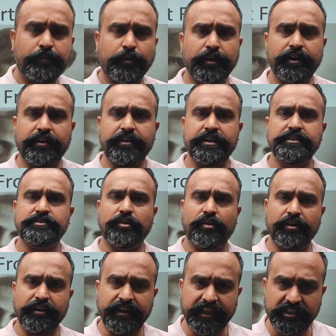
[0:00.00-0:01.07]
poetries
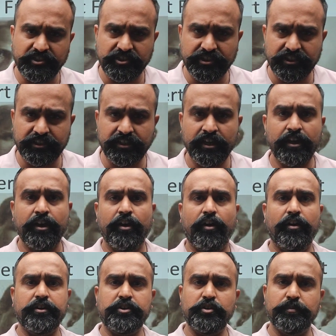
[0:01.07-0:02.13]
on nature,
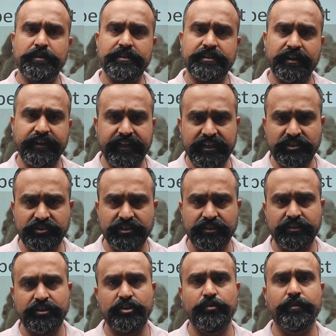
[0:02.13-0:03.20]
on human
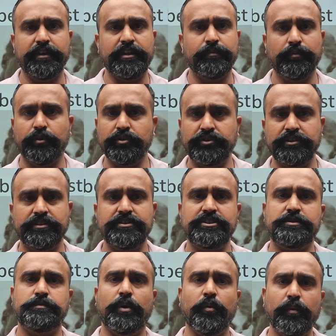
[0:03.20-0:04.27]
condition, human
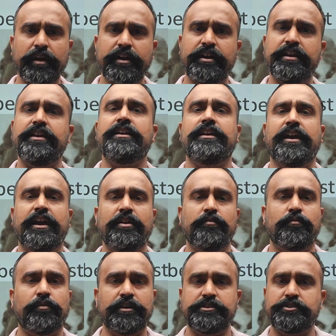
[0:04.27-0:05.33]
emotions, poverty,
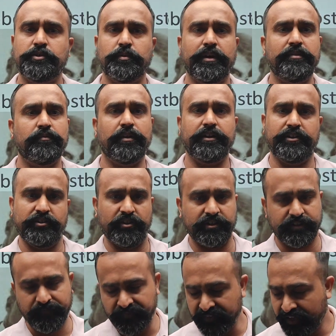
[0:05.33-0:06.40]
and what so and what not.